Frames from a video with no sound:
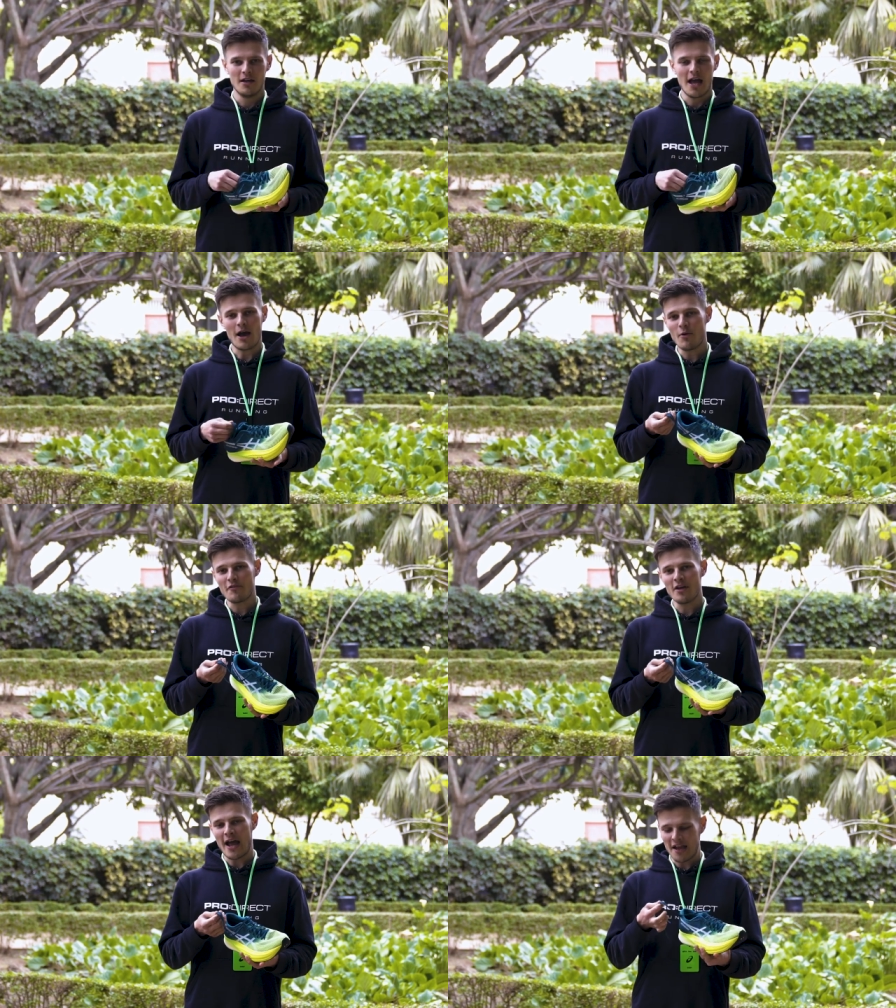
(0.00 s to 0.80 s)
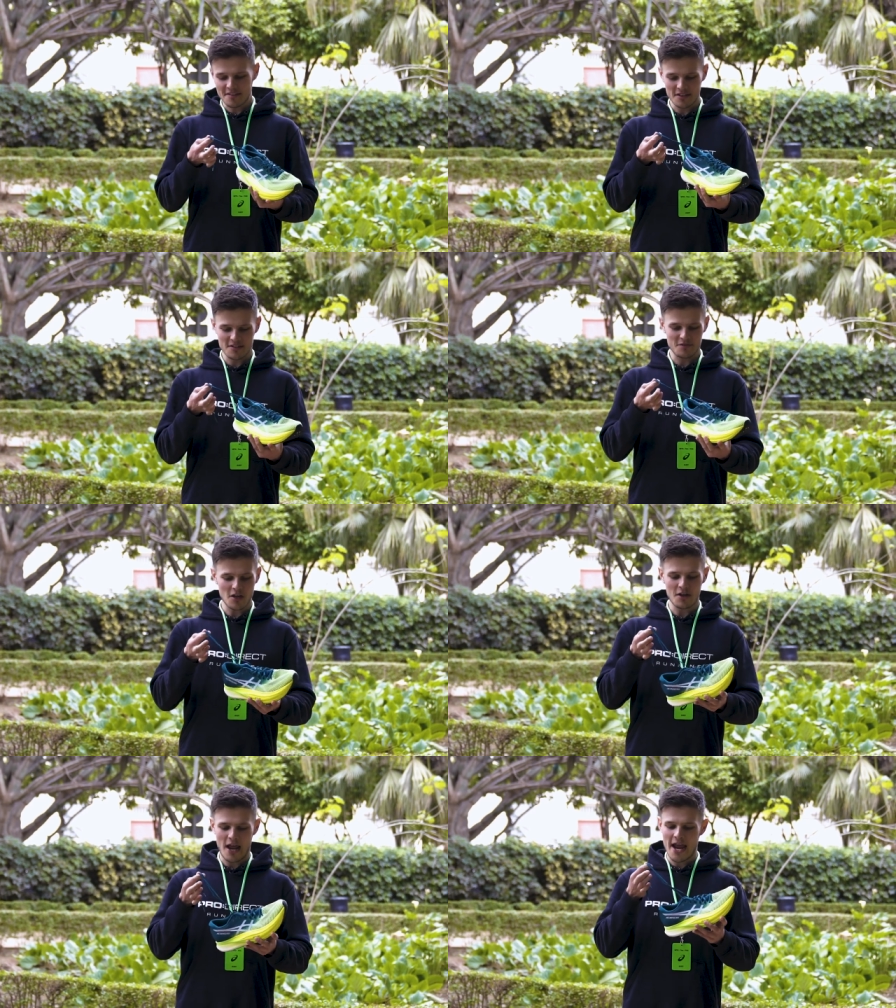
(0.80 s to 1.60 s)
However, ASICS have done
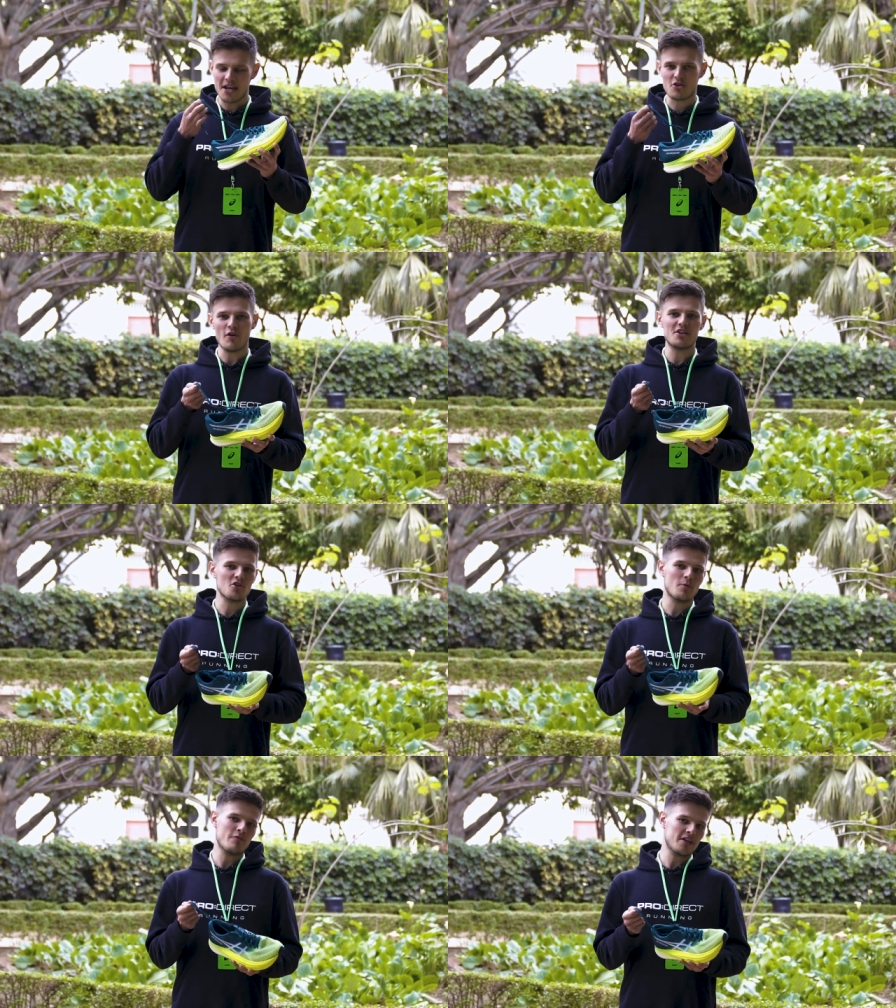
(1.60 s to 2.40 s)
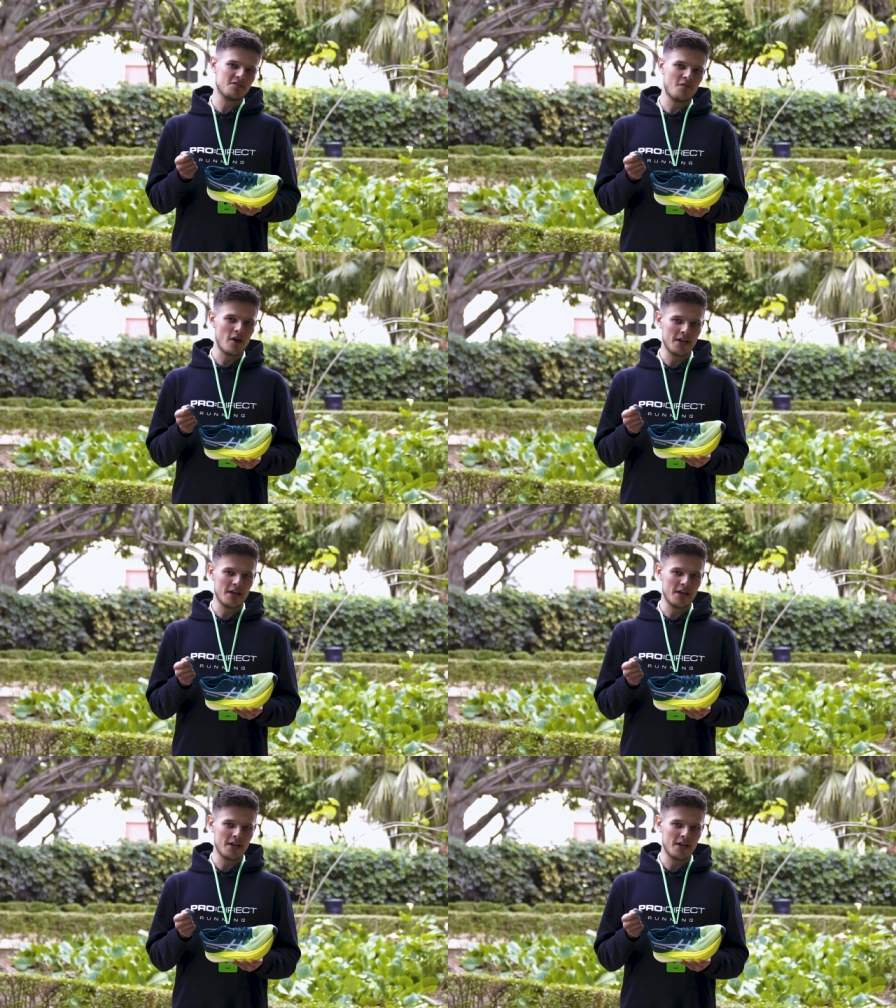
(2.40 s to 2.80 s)
a great job at rectifying